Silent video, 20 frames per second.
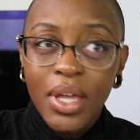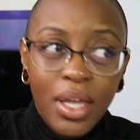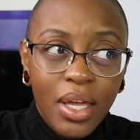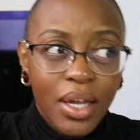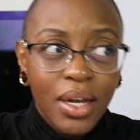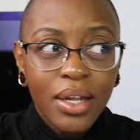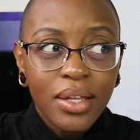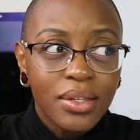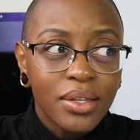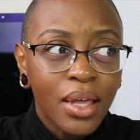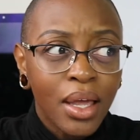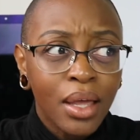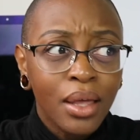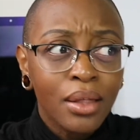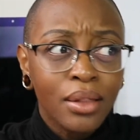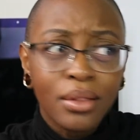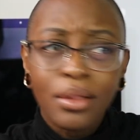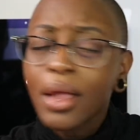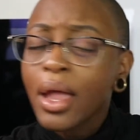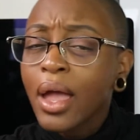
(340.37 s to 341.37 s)
And it's
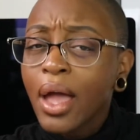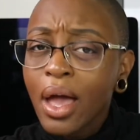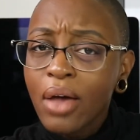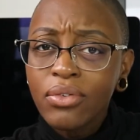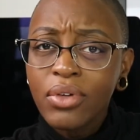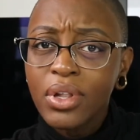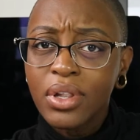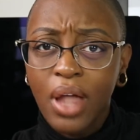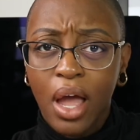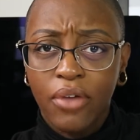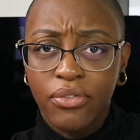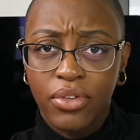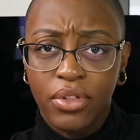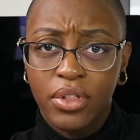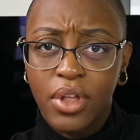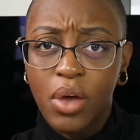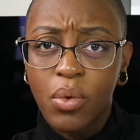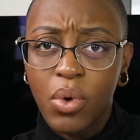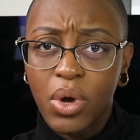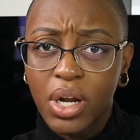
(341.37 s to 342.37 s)
like, they have a life
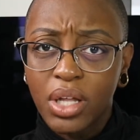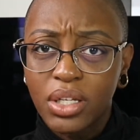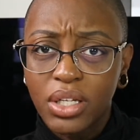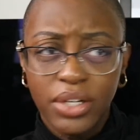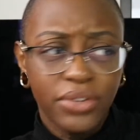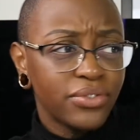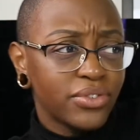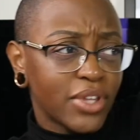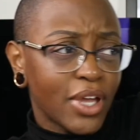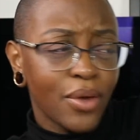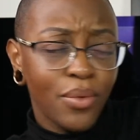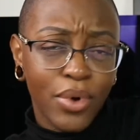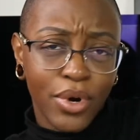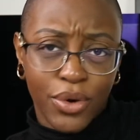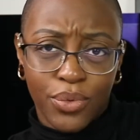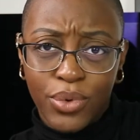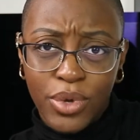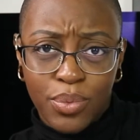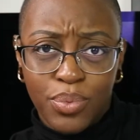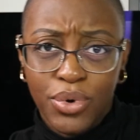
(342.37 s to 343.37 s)
that they want to live. They want
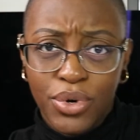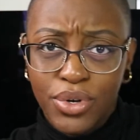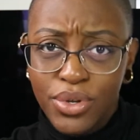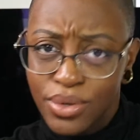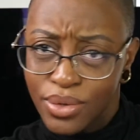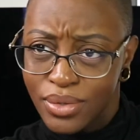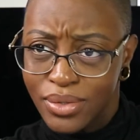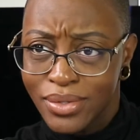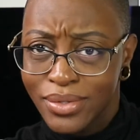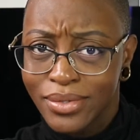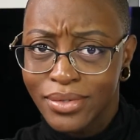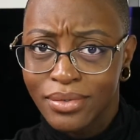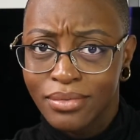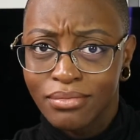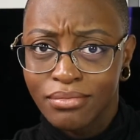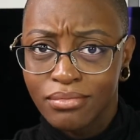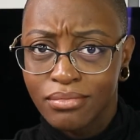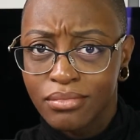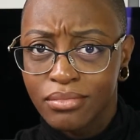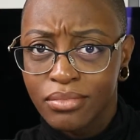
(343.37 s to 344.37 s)
to reproduce.
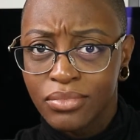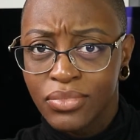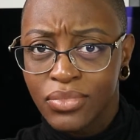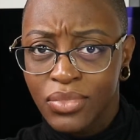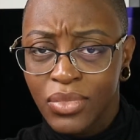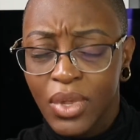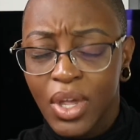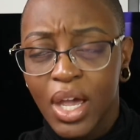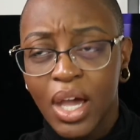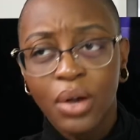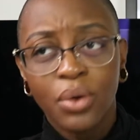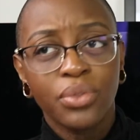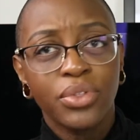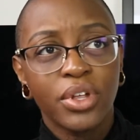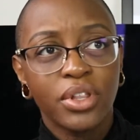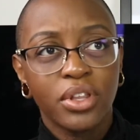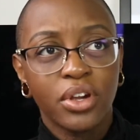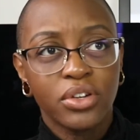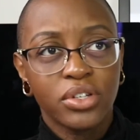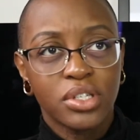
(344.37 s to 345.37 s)
I don't
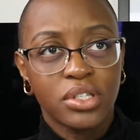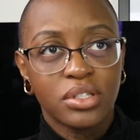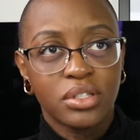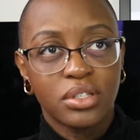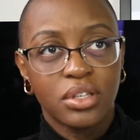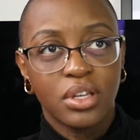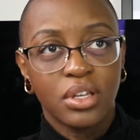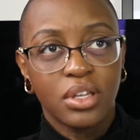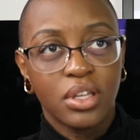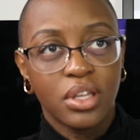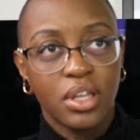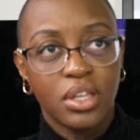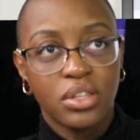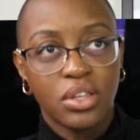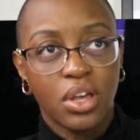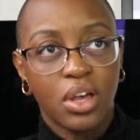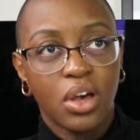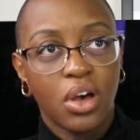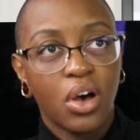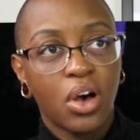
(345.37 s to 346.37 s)
think theirs is
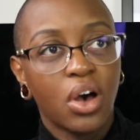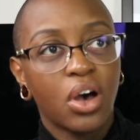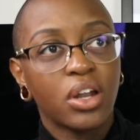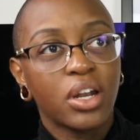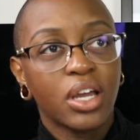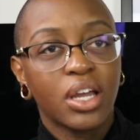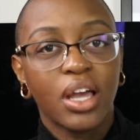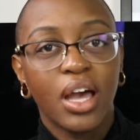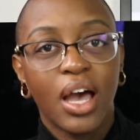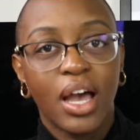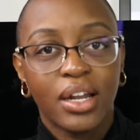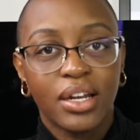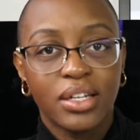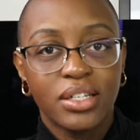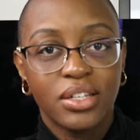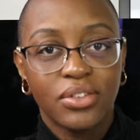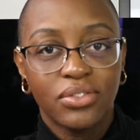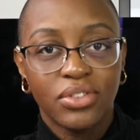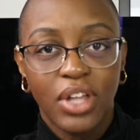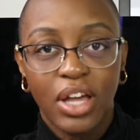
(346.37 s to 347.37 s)
on a
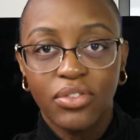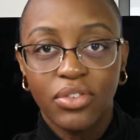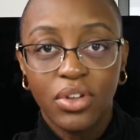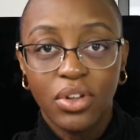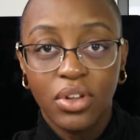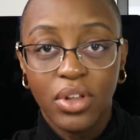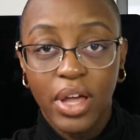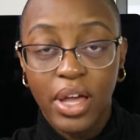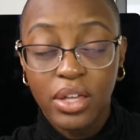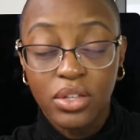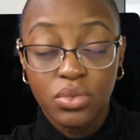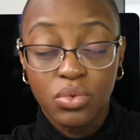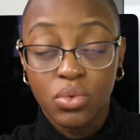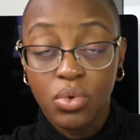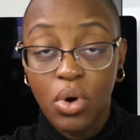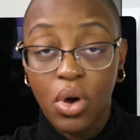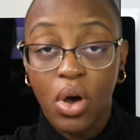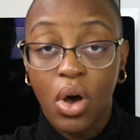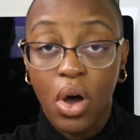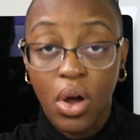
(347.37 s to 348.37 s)
cognitive level as
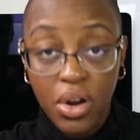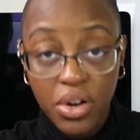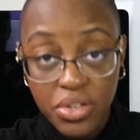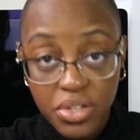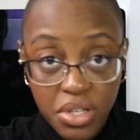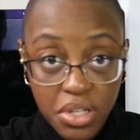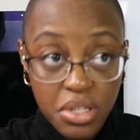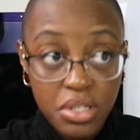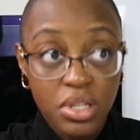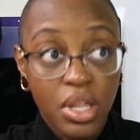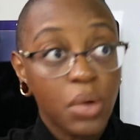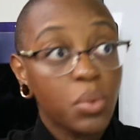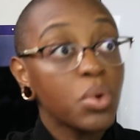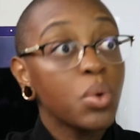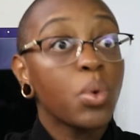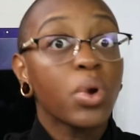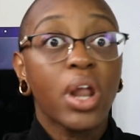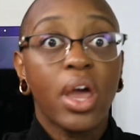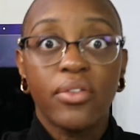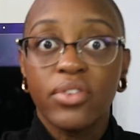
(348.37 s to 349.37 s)
ours is. Like,
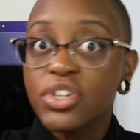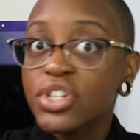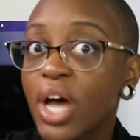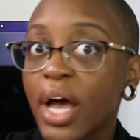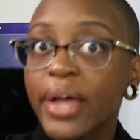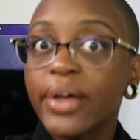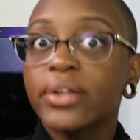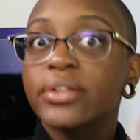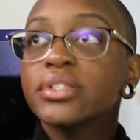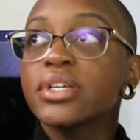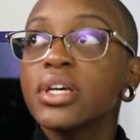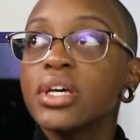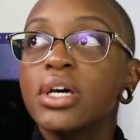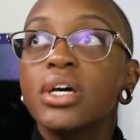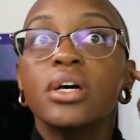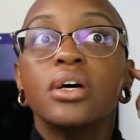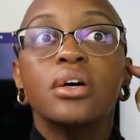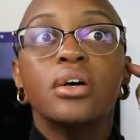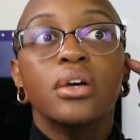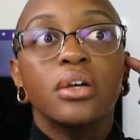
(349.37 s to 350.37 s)
we want to have a child
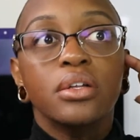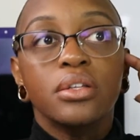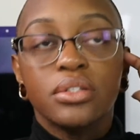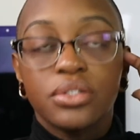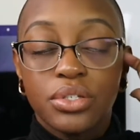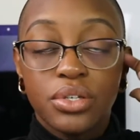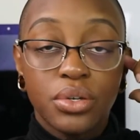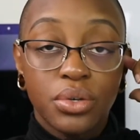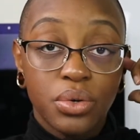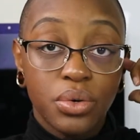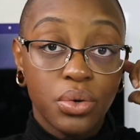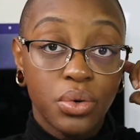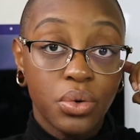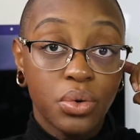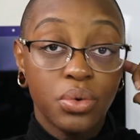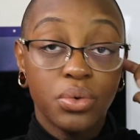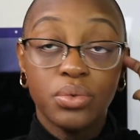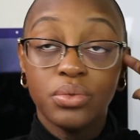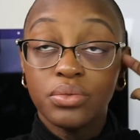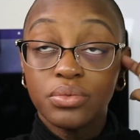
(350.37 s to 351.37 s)

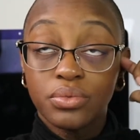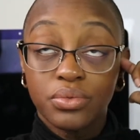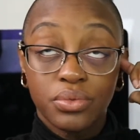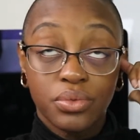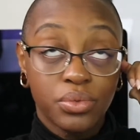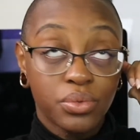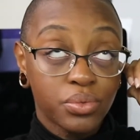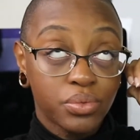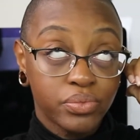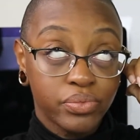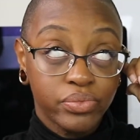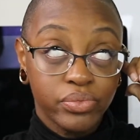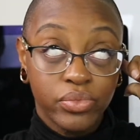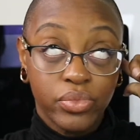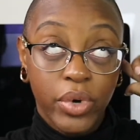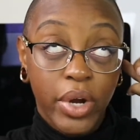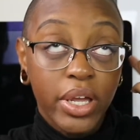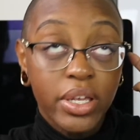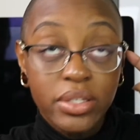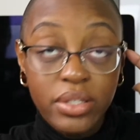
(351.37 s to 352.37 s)
to
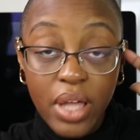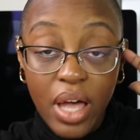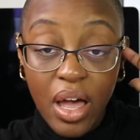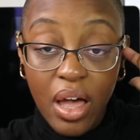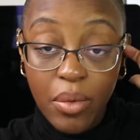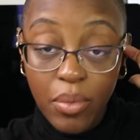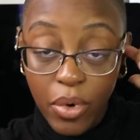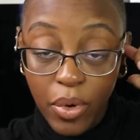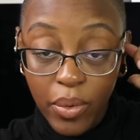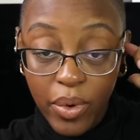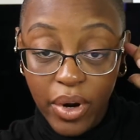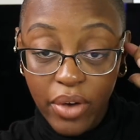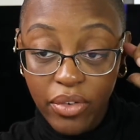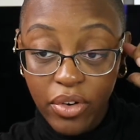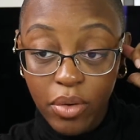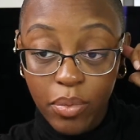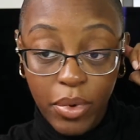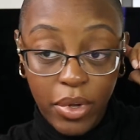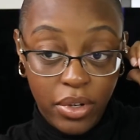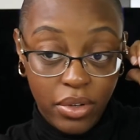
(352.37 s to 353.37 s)
raise them or
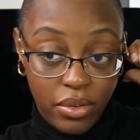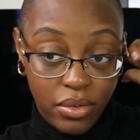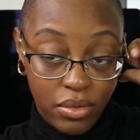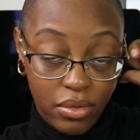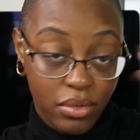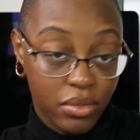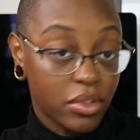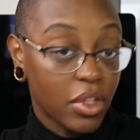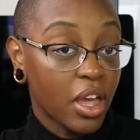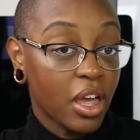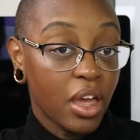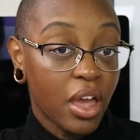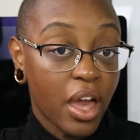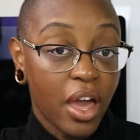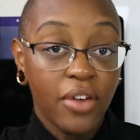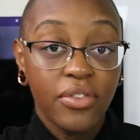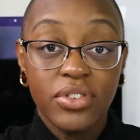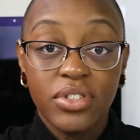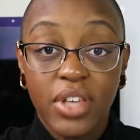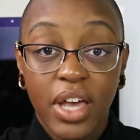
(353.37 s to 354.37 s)
whatever, but they
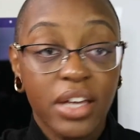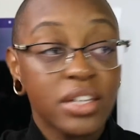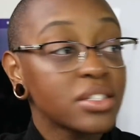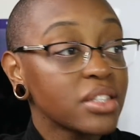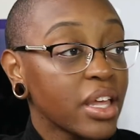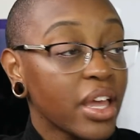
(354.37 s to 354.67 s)
have sex.